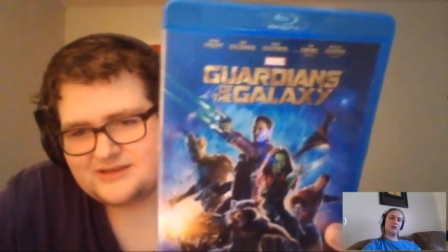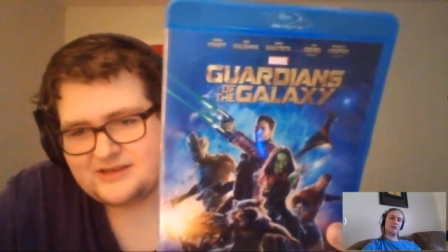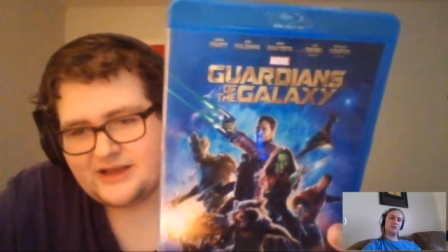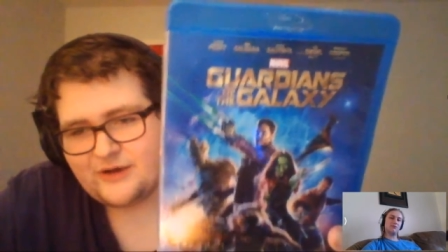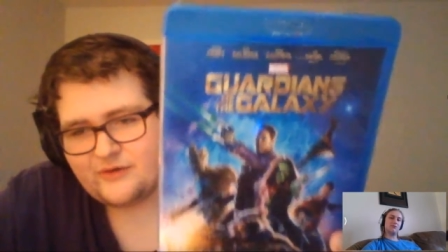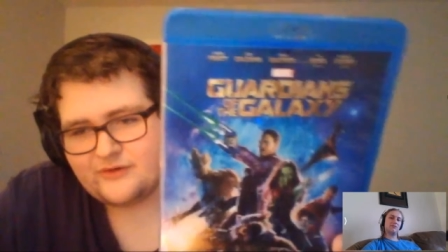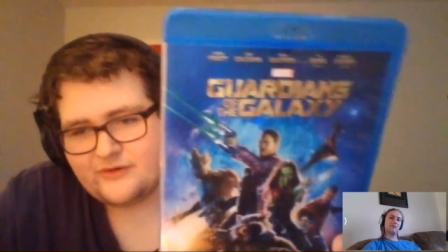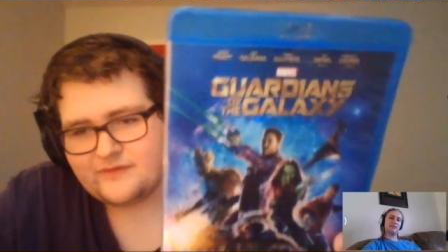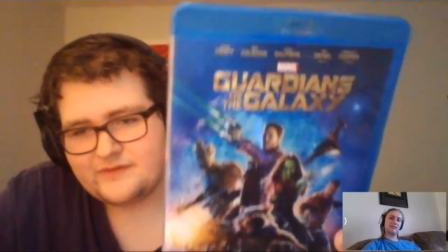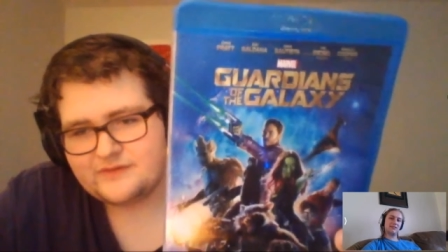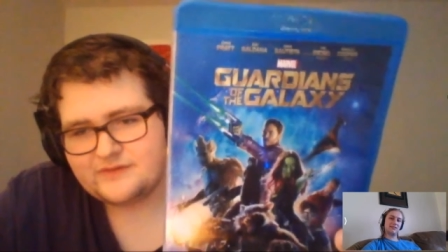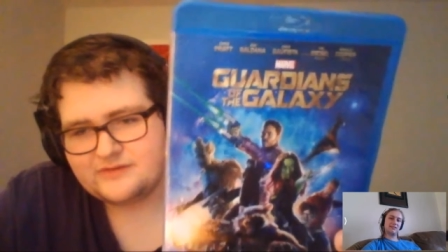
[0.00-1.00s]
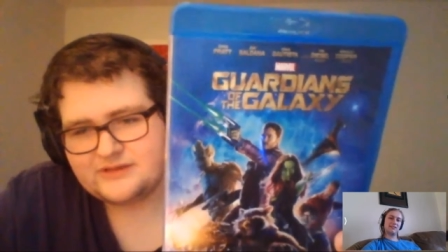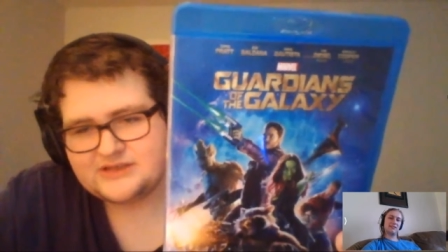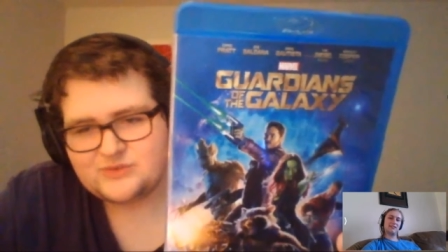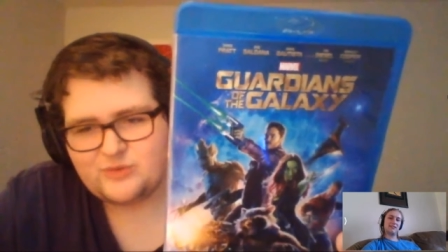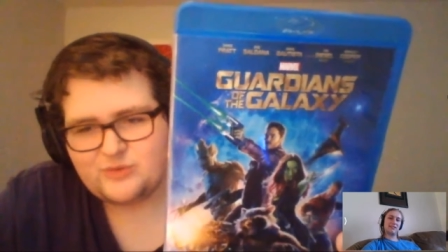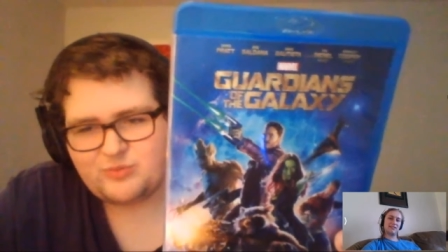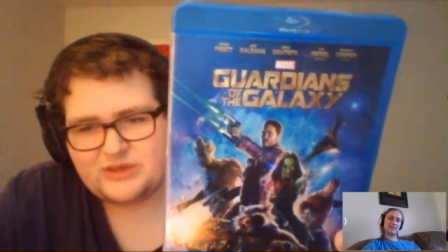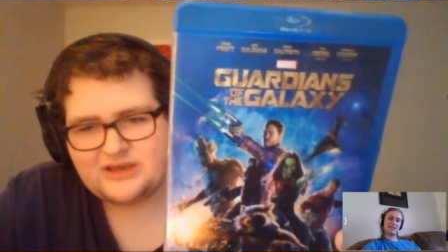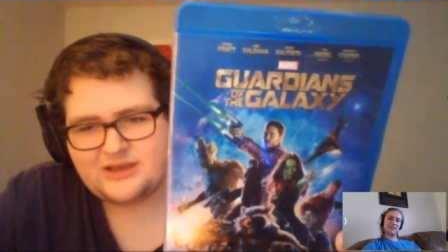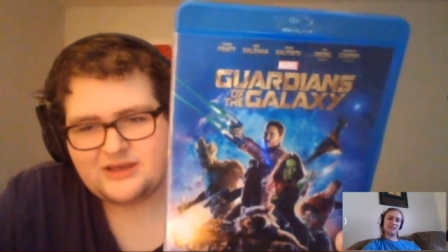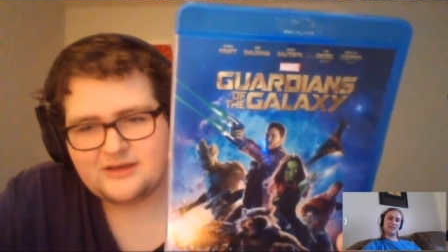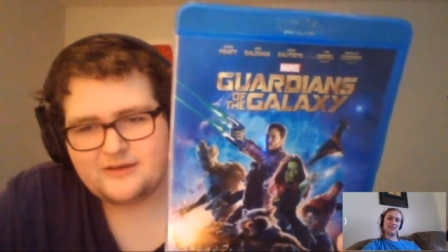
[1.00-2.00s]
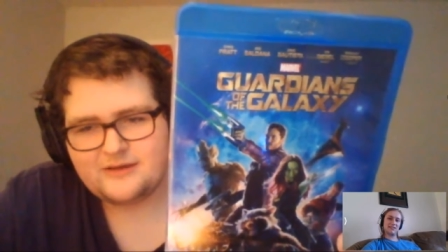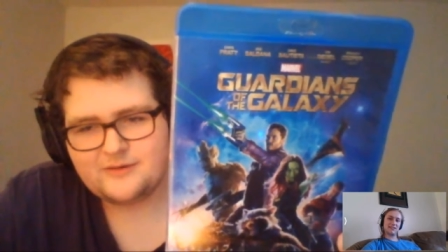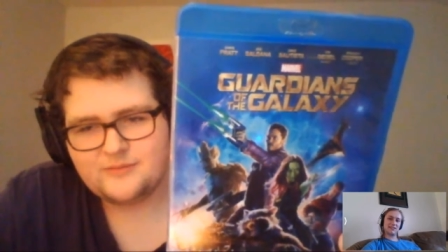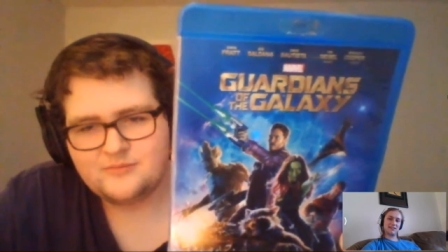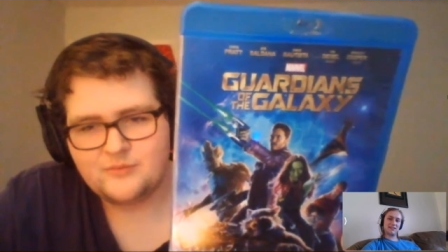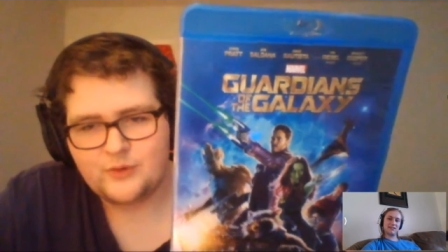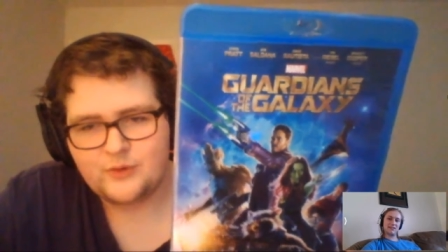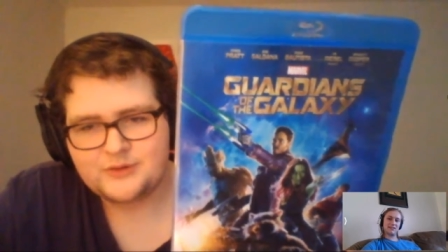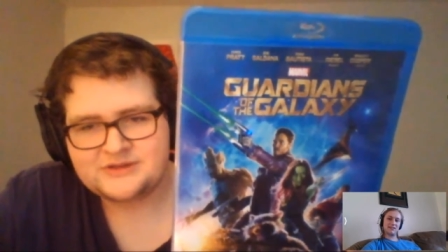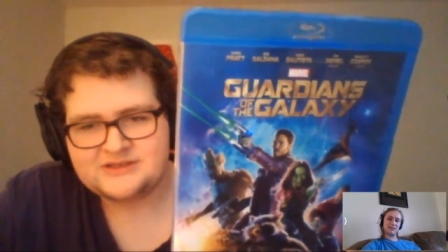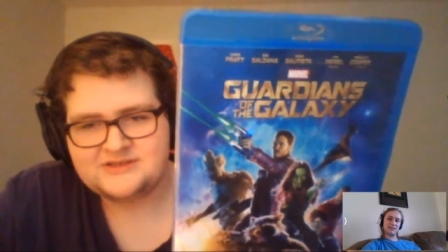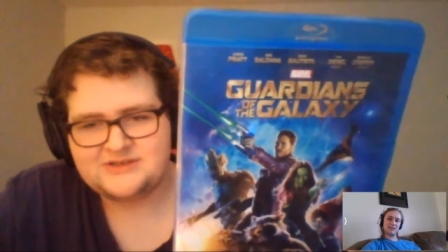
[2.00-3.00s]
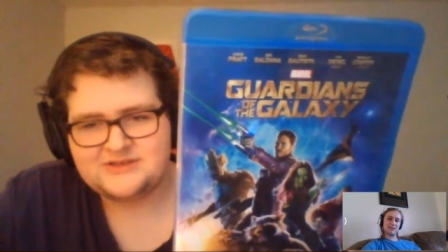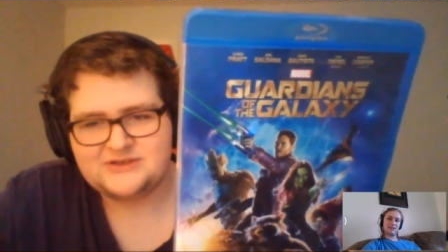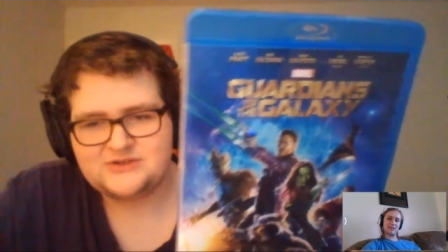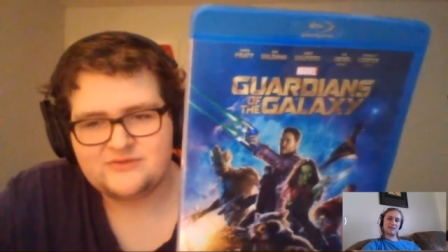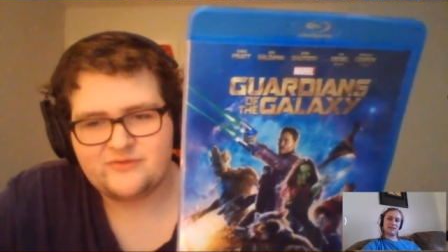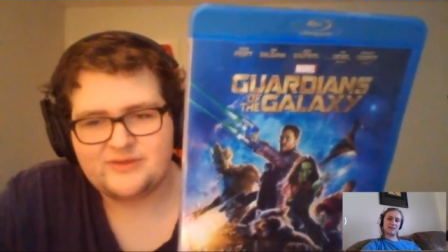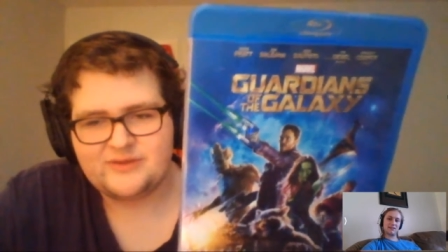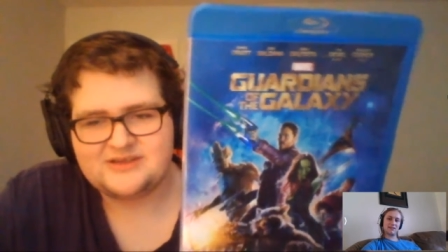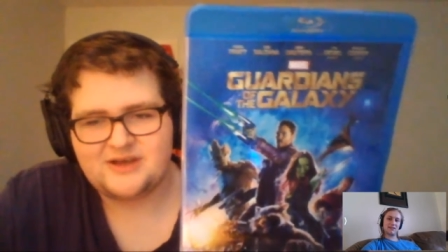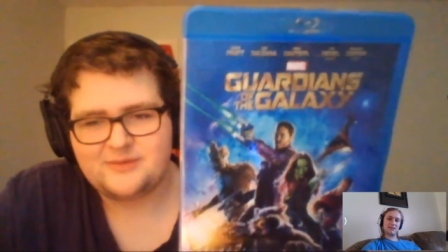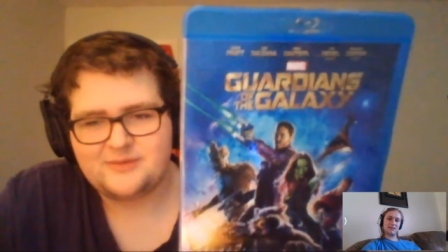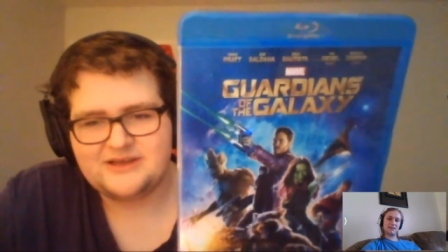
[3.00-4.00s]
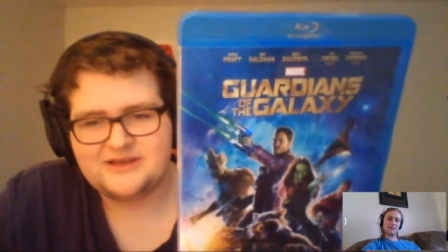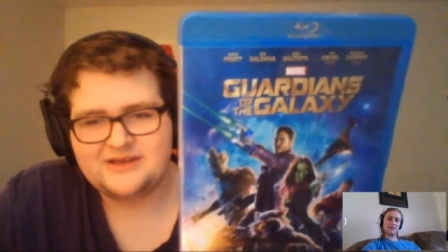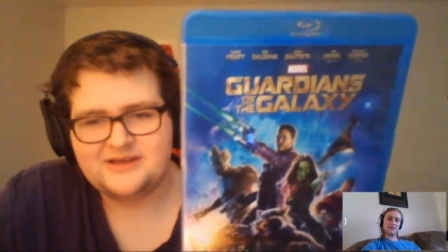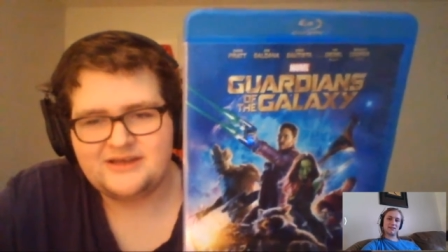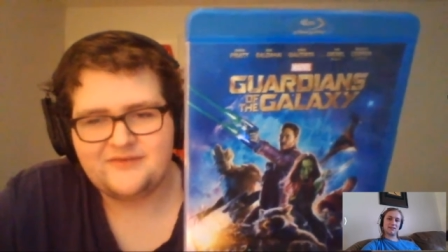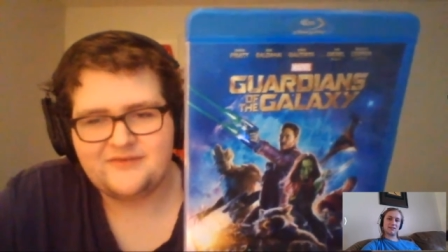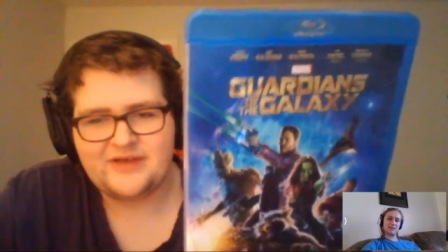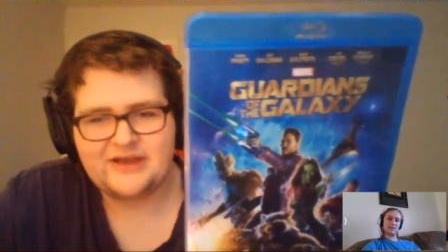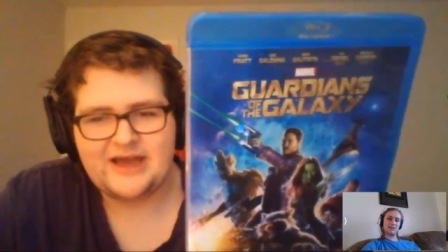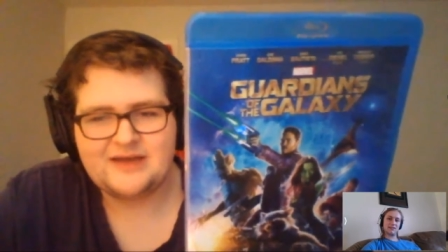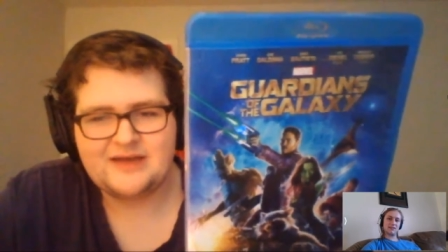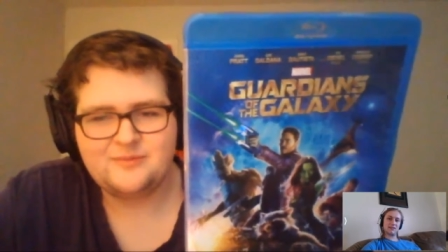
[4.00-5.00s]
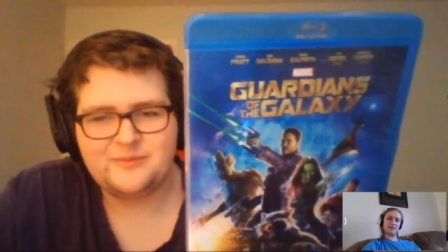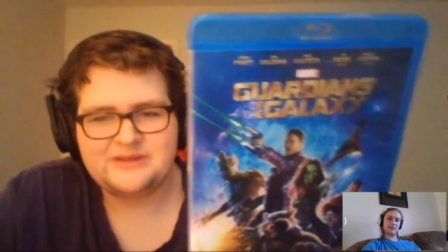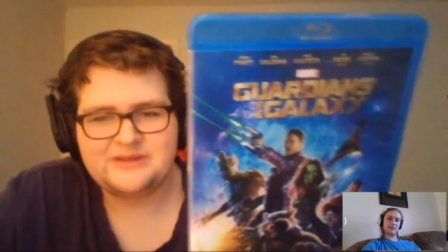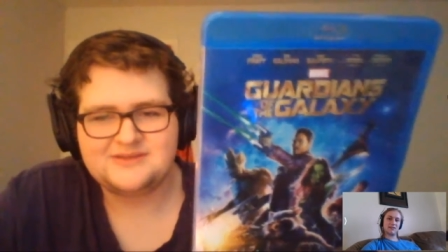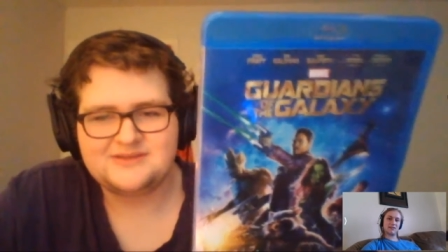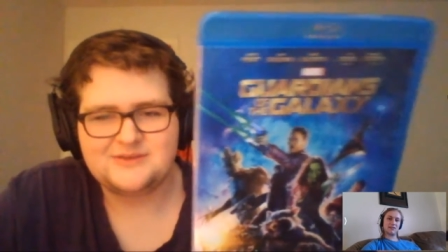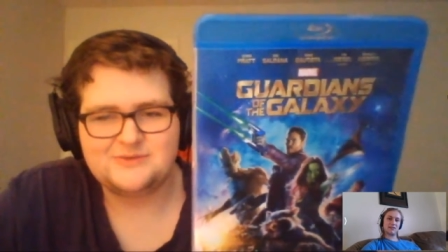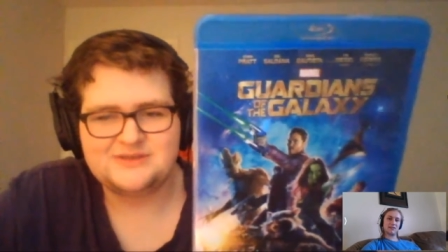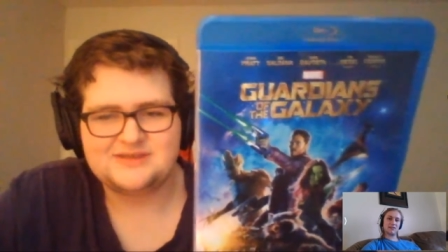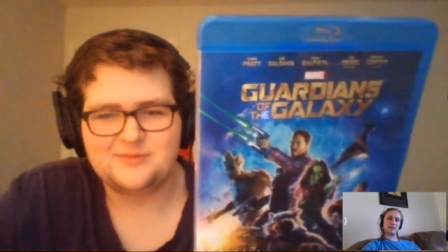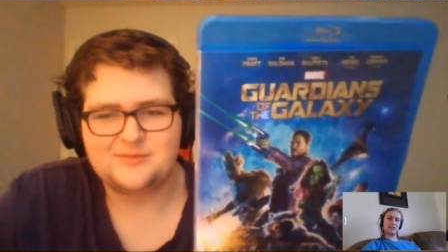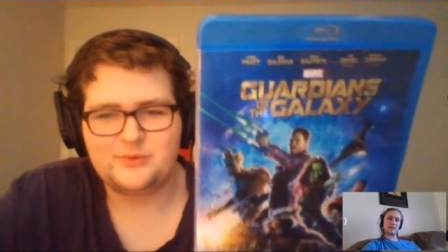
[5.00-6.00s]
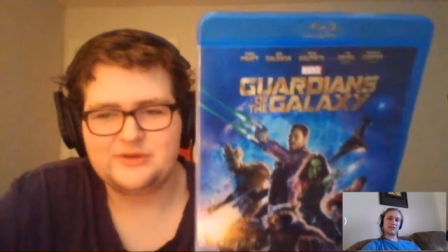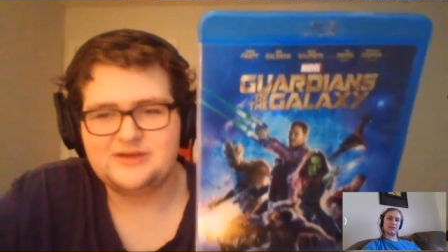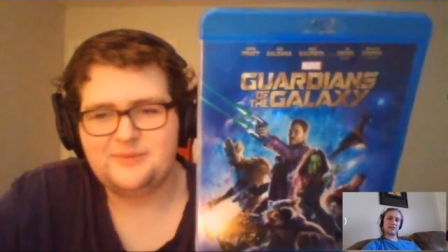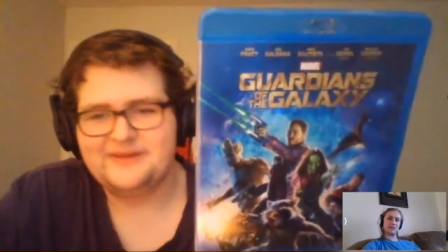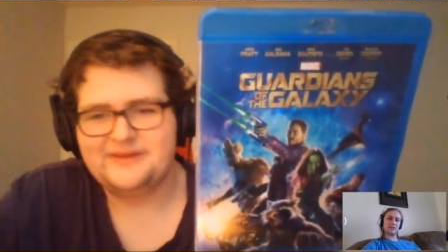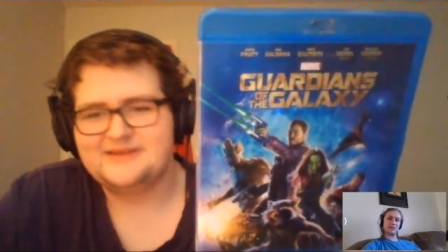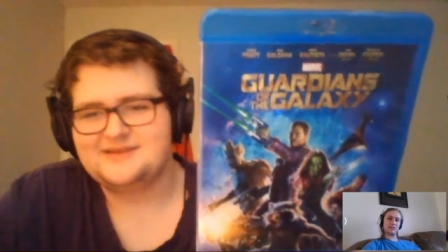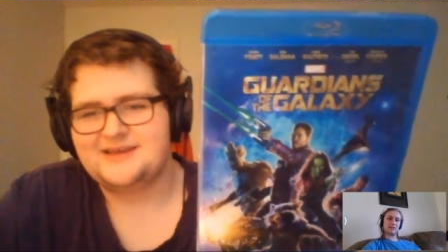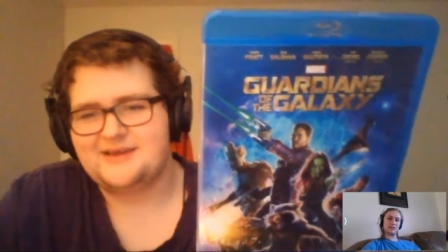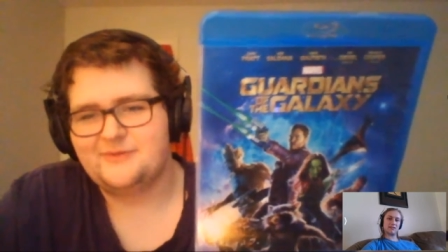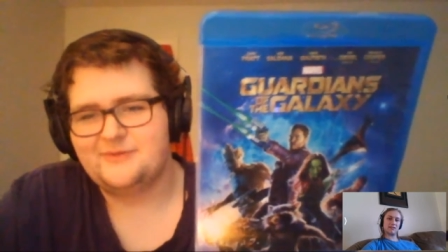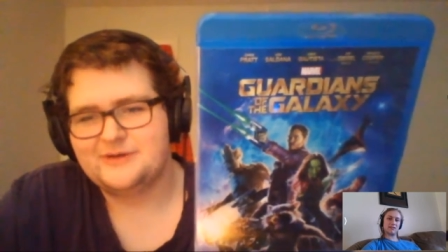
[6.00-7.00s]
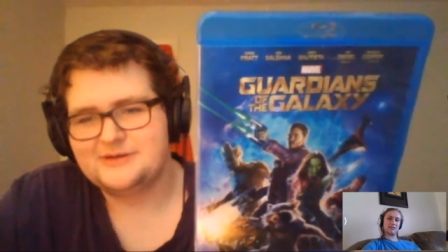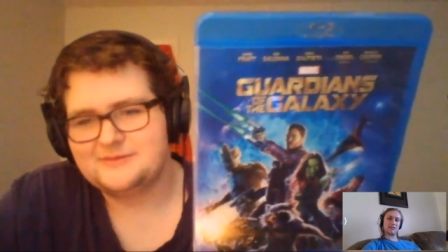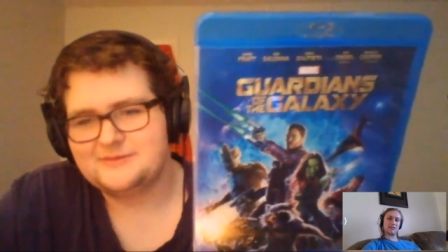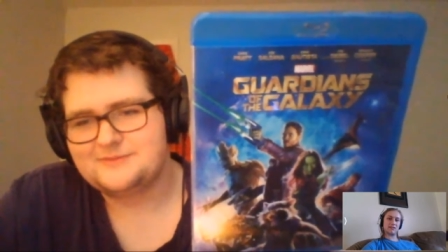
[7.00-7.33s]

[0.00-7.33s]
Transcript: Now, this would be more in contention for my top 10 if I hadn't been so disappointed by the second one.